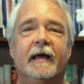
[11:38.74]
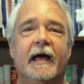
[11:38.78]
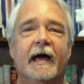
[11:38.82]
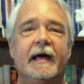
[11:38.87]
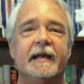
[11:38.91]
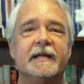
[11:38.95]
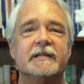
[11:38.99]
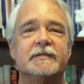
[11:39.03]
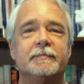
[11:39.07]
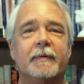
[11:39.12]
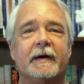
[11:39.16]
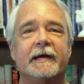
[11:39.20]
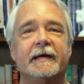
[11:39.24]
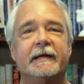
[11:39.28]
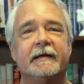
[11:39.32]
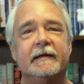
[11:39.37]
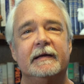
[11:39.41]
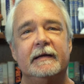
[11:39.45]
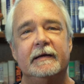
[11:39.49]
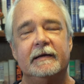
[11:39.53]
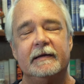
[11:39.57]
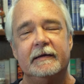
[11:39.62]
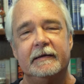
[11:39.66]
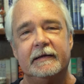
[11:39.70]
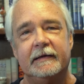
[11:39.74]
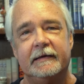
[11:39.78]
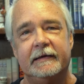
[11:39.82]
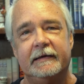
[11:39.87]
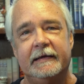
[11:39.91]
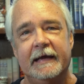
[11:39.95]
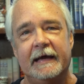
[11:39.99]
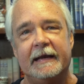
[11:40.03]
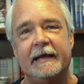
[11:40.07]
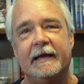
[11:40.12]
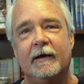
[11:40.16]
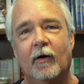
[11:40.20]
And it's by
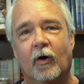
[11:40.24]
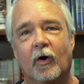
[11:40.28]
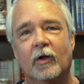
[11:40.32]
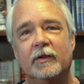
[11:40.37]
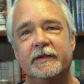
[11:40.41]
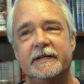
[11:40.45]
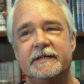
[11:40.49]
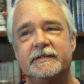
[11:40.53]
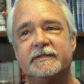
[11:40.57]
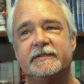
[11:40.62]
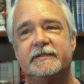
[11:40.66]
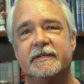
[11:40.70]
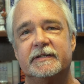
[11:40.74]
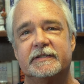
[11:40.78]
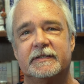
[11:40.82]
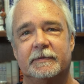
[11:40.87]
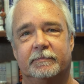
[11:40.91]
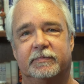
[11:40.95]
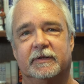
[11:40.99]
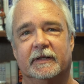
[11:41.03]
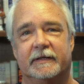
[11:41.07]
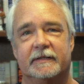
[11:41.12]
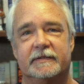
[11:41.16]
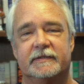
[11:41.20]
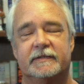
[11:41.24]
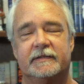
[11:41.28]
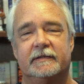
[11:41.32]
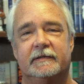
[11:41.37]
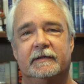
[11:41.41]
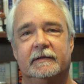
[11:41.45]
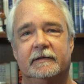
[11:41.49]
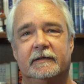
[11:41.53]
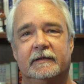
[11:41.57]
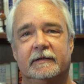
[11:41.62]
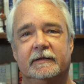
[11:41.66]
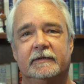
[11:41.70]
getting all these disciplines
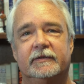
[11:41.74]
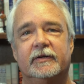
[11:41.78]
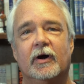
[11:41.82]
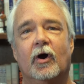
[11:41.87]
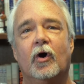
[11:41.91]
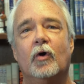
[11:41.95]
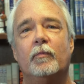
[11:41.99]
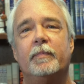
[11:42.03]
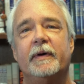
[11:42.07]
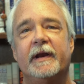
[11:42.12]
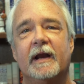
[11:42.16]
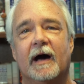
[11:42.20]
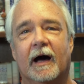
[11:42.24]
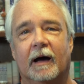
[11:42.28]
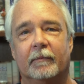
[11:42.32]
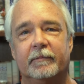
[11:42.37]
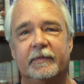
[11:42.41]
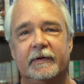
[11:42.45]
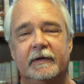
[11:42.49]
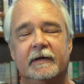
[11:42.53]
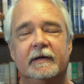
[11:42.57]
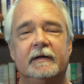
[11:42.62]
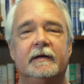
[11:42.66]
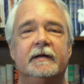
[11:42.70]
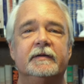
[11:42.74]
to open up,